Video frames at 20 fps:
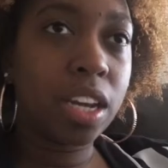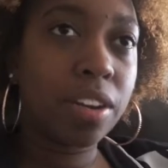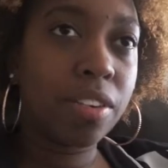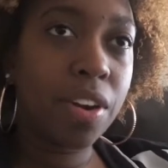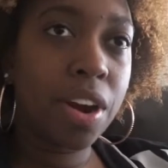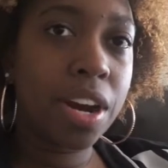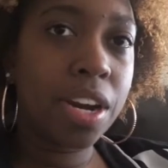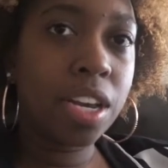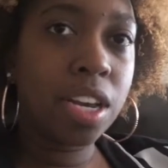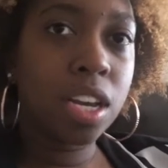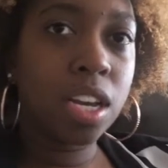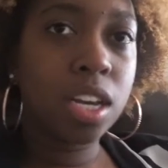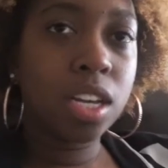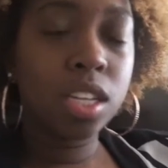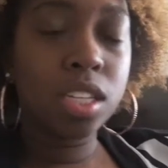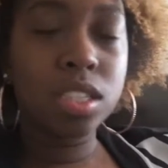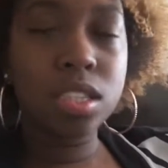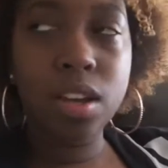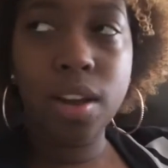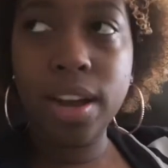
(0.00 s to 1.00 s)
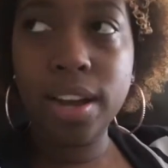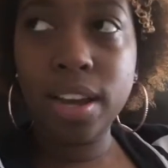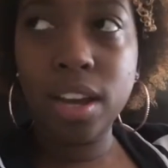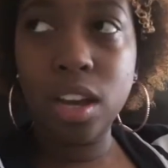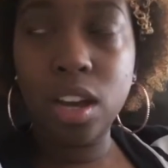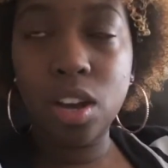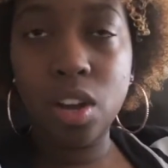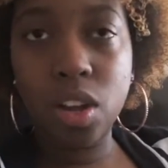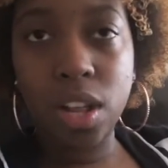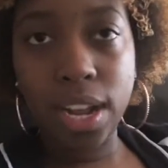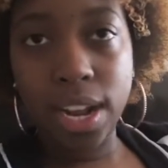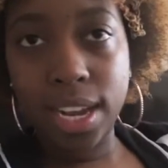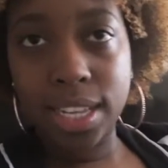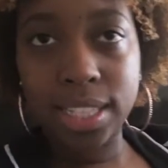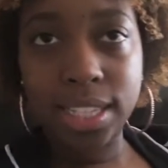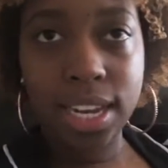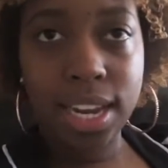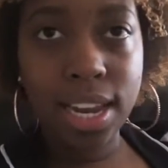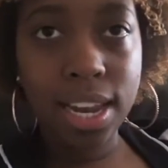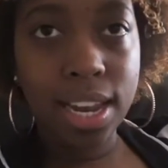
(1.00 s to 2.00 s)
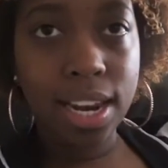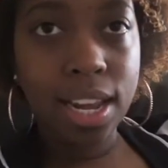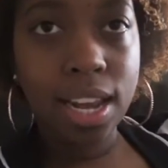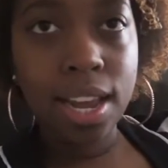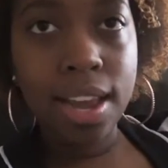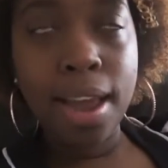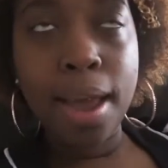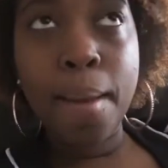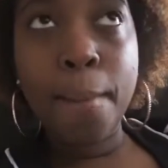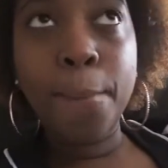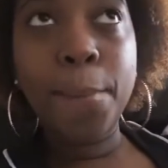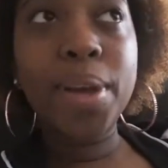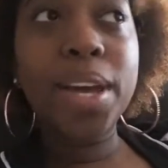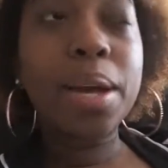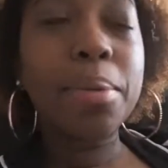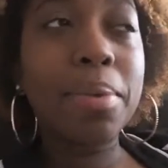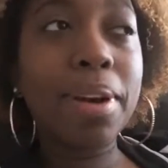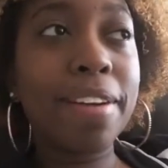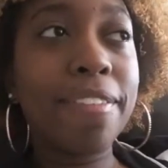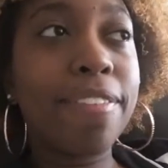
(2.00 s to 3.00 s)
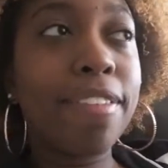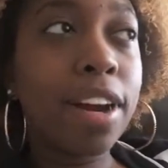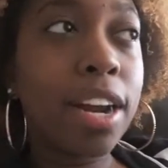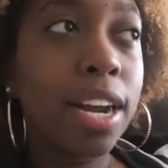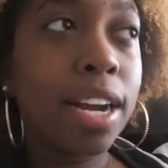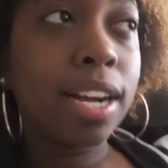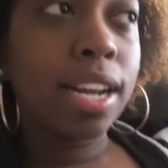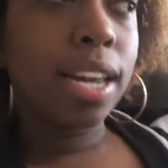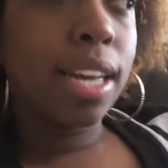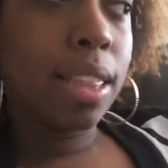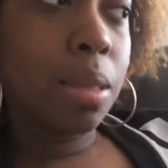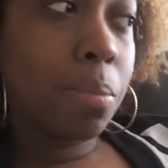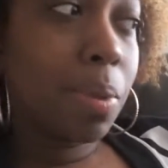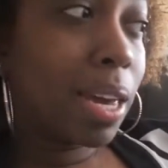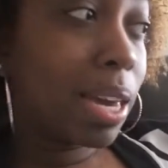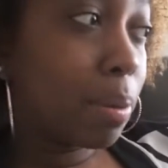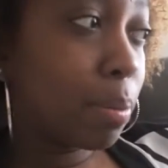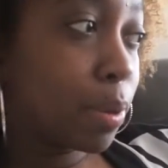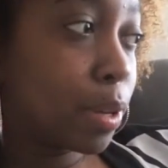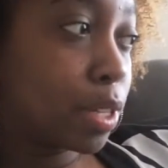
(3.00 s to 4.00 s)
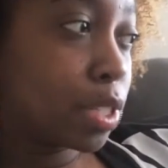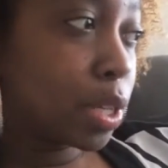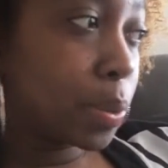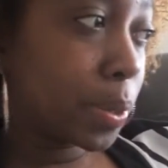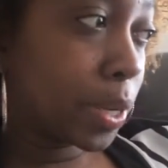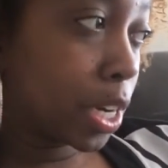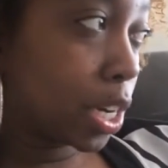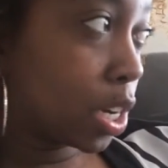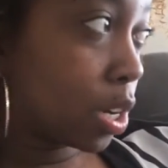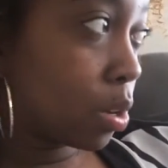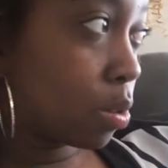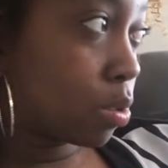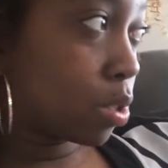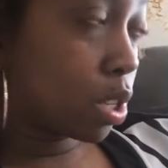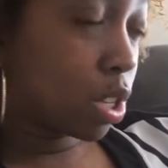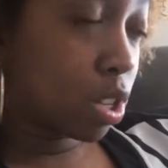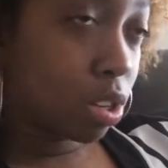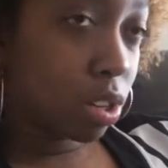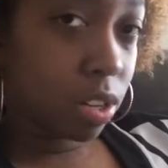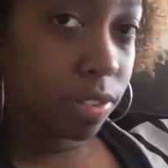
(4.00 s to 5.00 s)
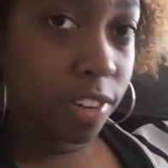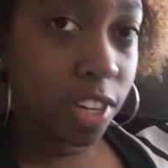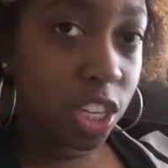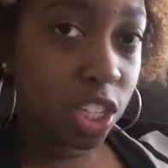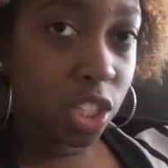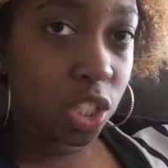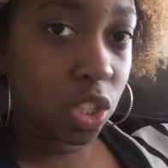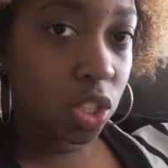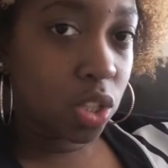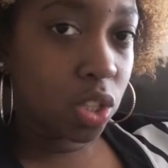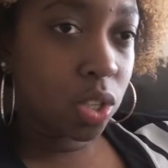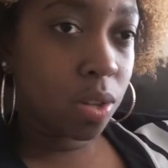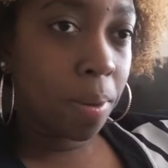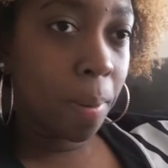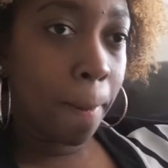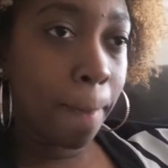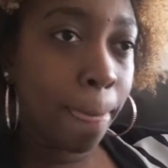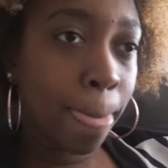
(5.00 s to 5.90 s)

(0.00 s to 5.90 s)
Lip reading: get ready so I can go, like I said, pick up my friend and the baby so we can go to Universal.